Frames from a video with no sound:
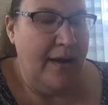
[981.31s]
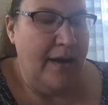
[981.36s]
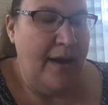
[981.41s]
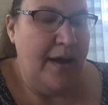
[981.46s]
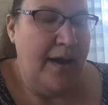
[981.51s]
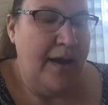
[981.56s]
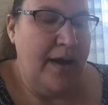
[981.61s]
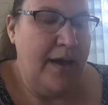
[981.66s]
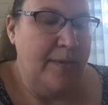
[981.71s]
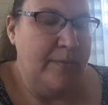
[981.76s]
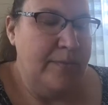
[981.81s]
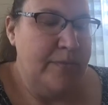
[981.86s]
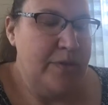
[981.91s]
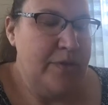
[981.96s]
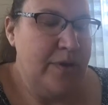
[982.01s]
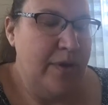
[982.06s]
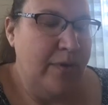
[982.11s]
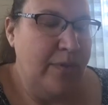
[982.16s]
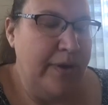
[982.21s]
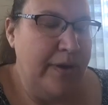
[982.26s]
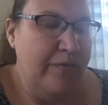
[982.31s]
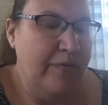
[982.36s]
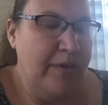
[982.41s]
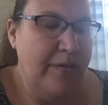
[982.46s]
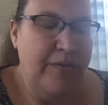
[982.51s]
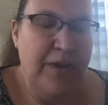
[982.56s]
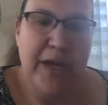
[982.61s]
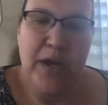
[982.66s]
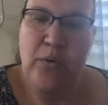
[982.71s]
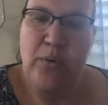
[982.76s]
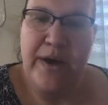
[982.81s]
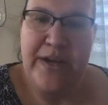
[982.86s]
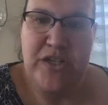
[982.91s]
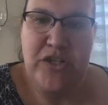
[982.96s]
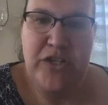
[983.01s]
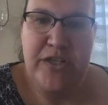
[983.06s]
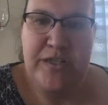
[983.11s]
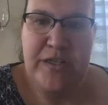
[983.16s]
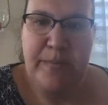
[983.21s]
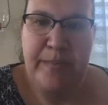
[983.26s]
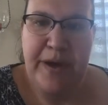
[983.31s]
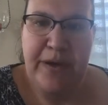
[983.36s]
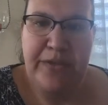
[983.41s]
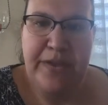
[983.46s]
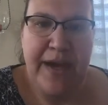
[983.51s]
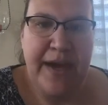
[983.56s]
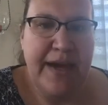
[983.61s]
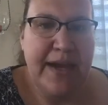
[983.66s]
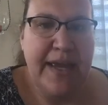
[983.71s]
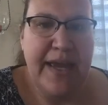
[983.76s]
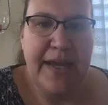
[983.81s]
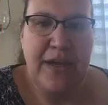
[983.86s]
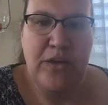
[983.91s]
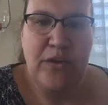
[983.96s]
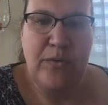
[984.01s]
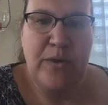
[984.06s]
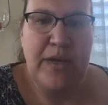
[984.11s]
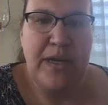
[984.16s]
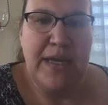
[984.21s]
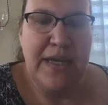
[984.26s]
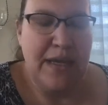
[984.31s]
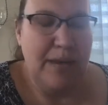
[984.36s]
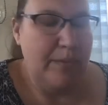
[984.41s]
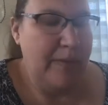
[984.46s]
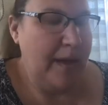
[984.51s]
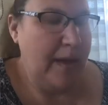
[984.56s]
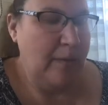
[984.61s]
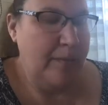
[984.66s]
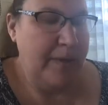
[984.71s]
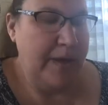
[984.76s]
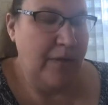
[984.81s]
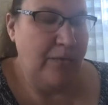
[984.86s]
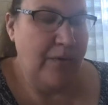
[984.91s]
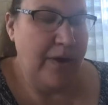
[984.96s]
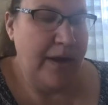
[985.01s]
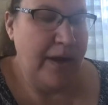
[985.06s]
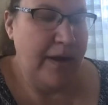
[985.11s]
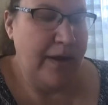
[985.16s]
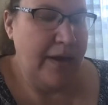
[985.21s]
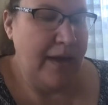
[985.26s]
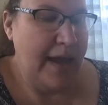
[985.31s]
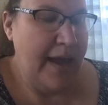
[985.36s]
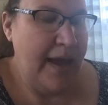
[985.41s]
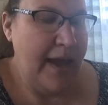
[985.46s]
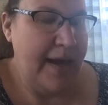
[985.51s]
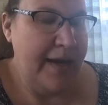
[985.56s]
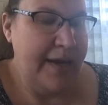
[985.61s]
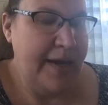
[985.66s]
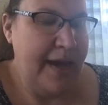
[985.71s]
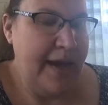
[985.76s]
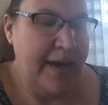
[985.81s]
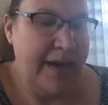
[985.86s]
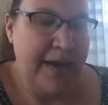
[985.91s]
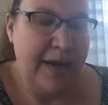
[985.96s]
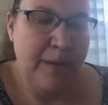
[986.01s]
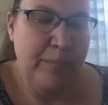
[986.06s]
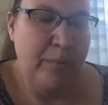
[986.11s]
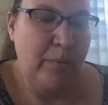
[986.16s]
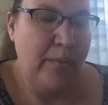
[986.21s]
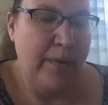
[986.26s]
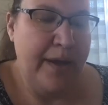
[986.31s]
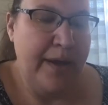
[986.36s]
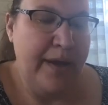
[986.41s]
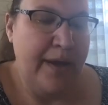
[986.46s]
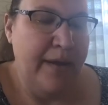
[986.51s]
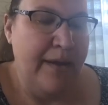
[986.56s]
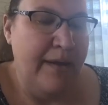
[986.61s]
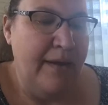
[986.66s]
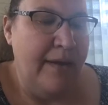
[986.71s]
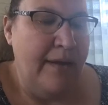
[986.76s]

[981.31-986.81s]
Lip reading: And if you have any questions about that, again, you can email me at any point,